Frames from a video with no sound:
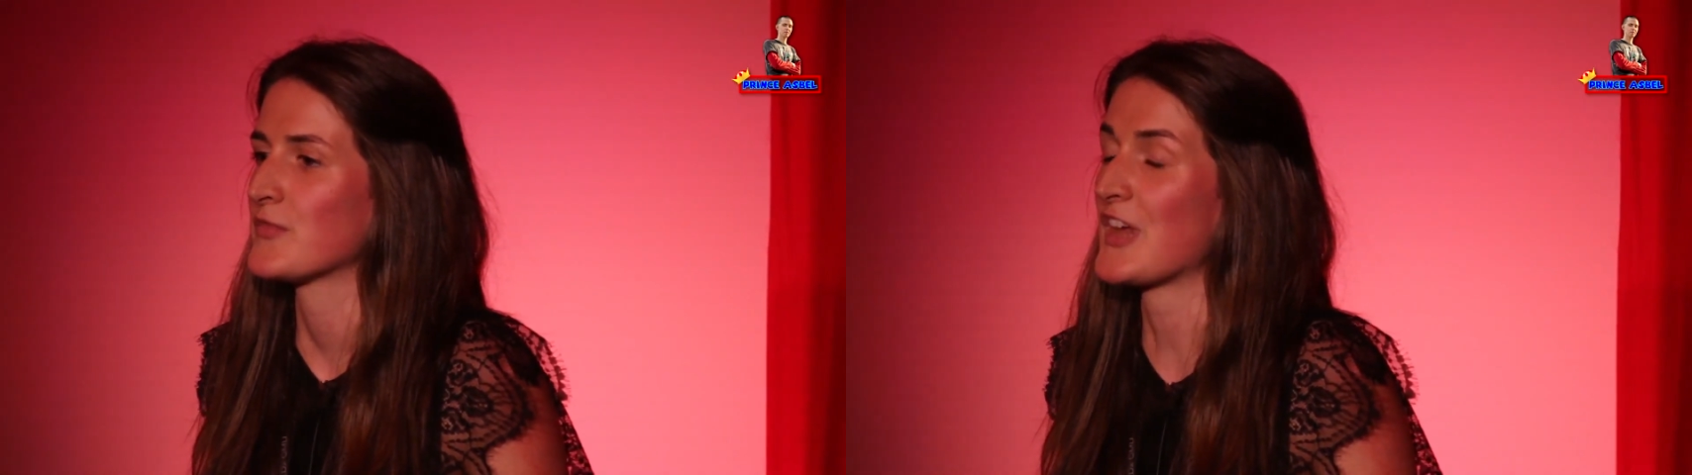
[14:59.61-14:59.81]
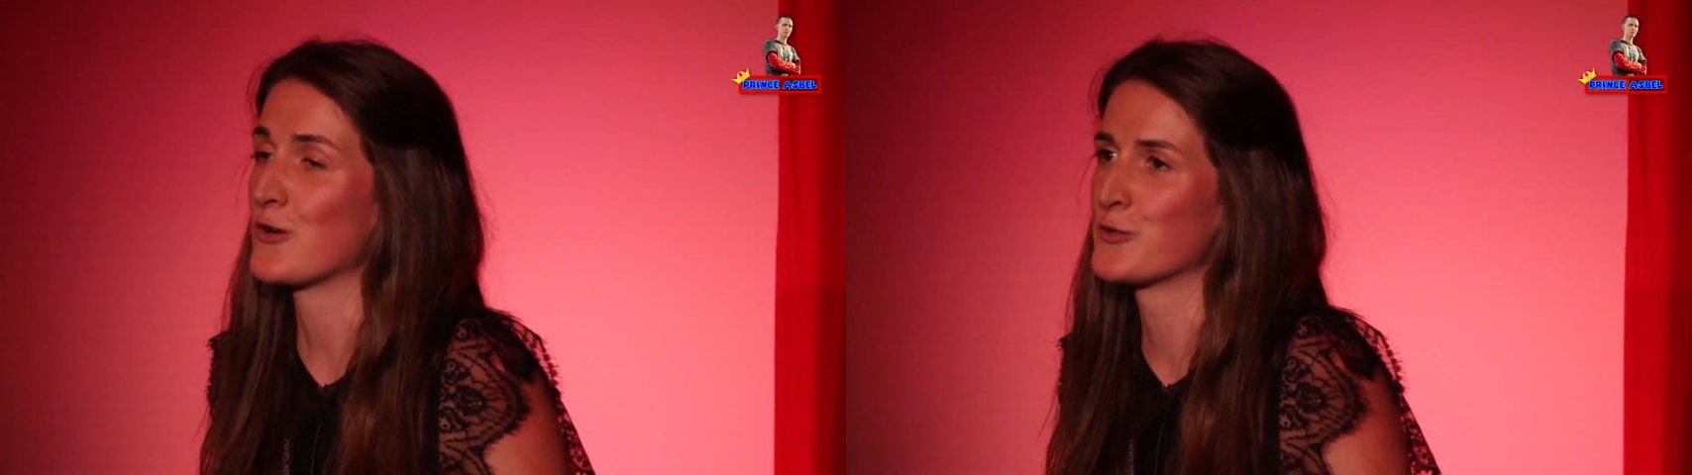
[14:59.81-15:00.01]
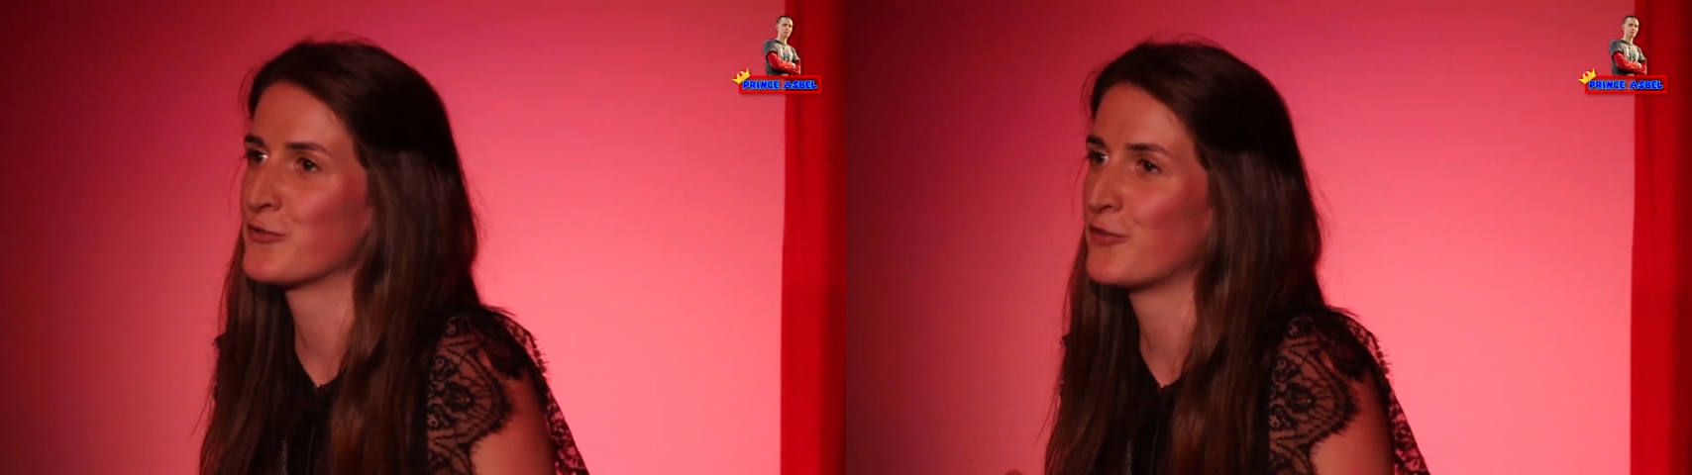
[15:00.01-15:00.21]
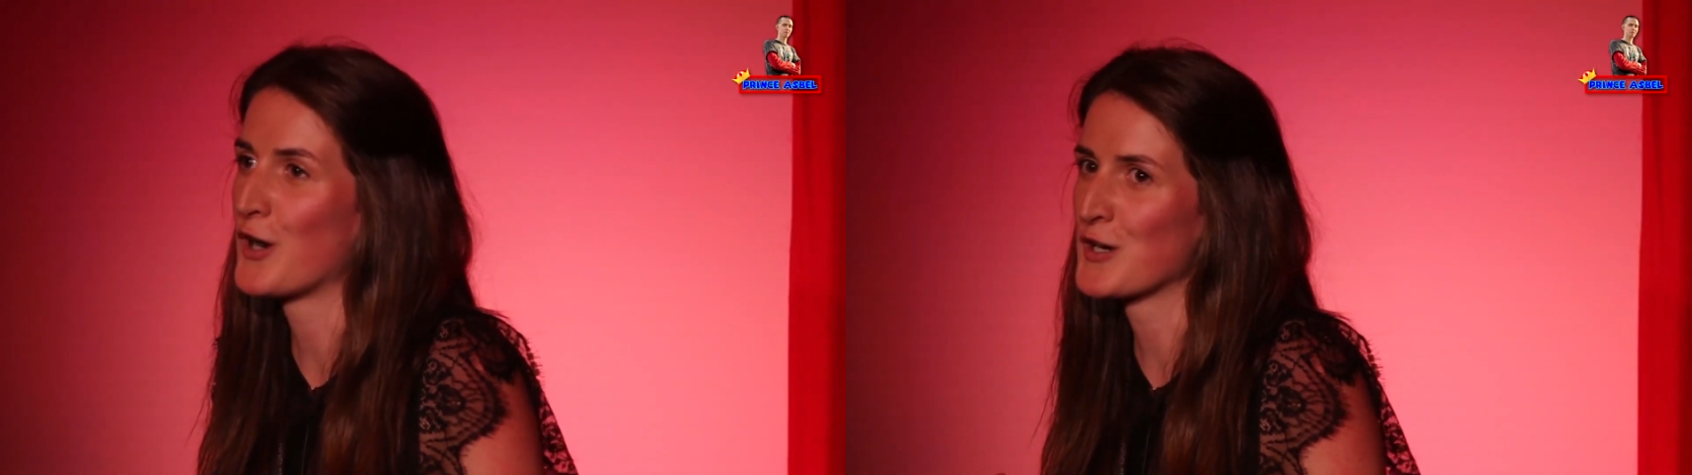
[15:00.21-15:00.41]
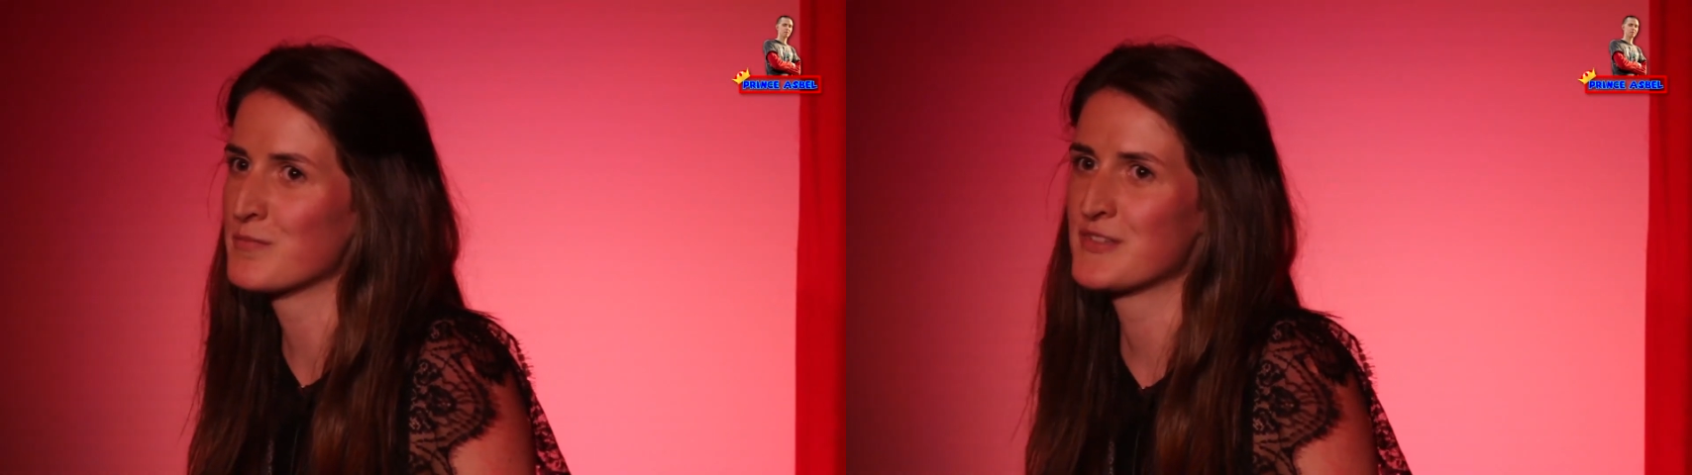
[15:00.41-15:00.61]
They owned
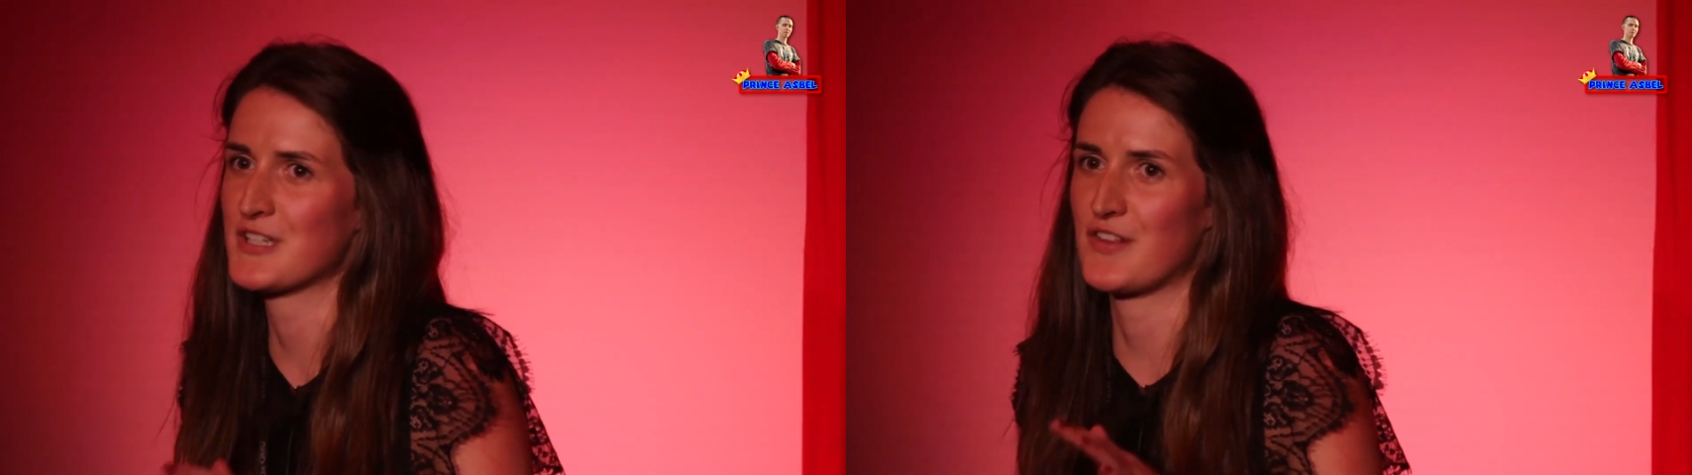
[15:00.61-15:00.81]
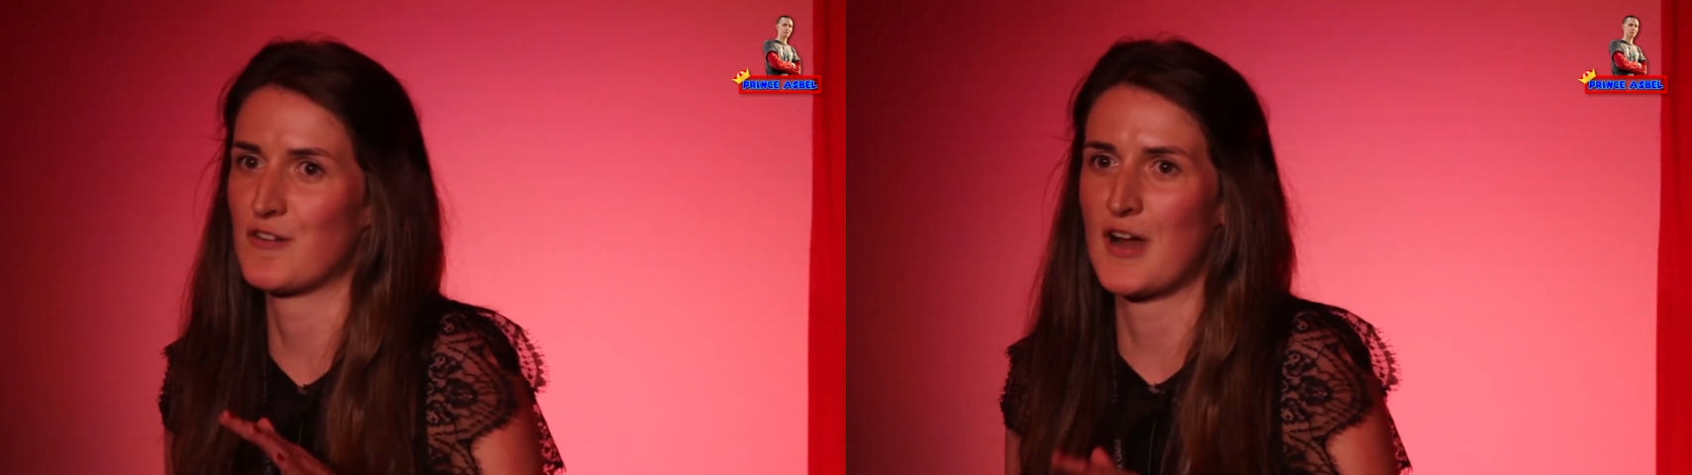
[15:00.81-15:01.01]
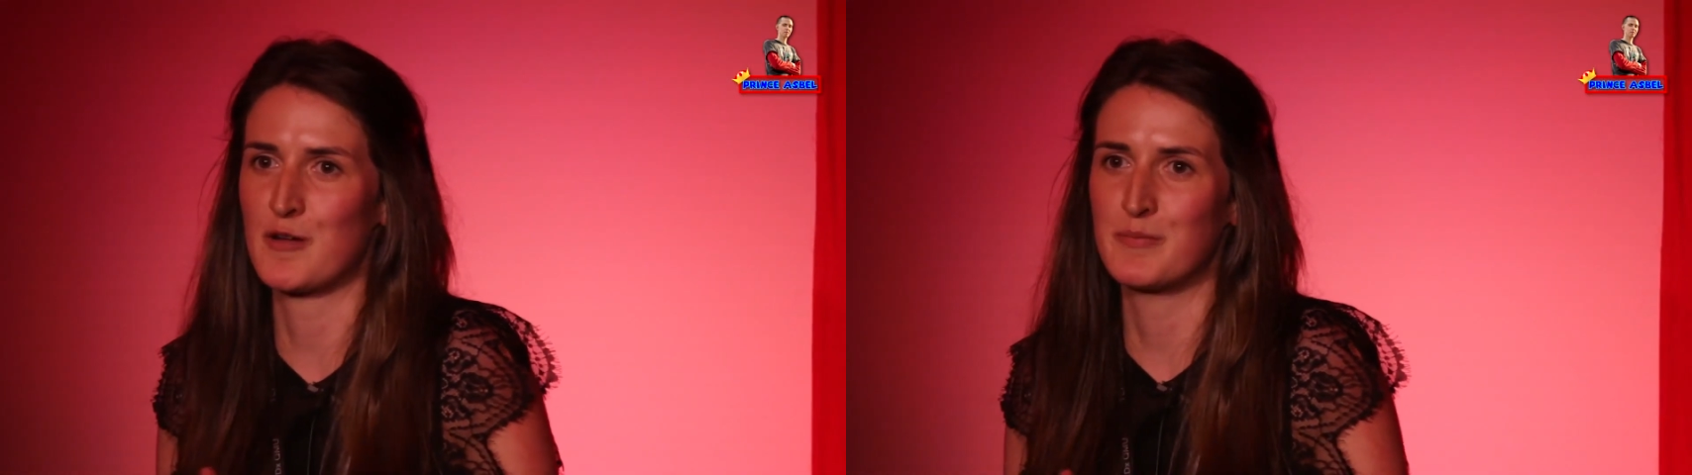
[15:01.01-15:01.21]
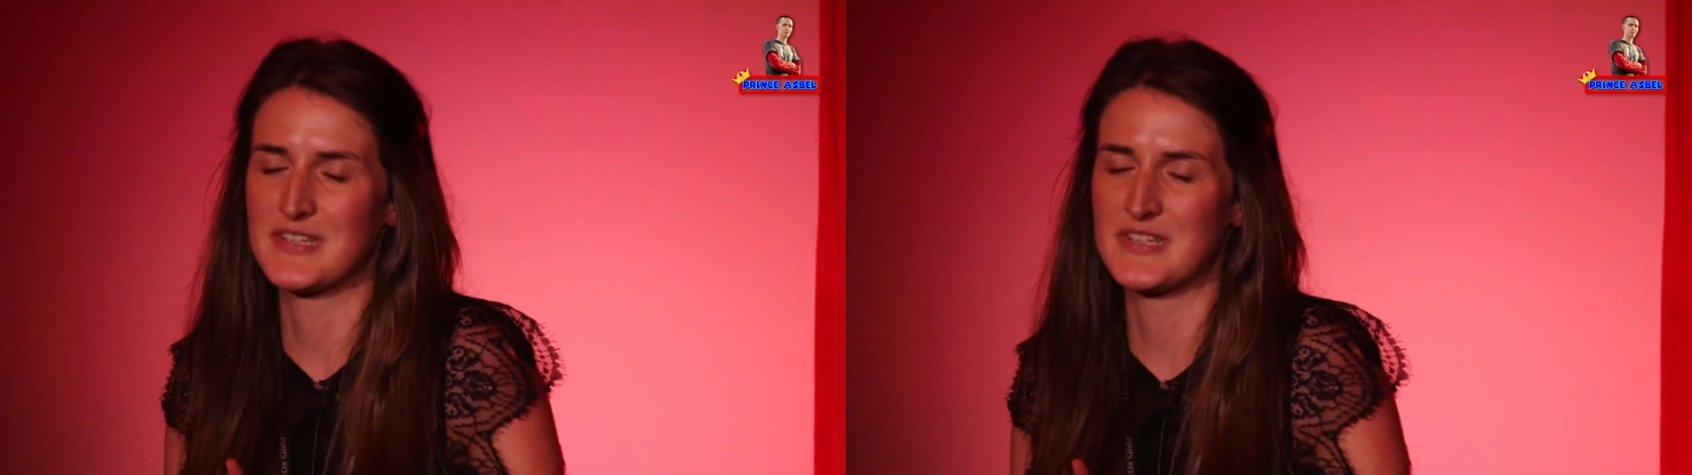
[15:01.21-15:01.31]
farms, they ran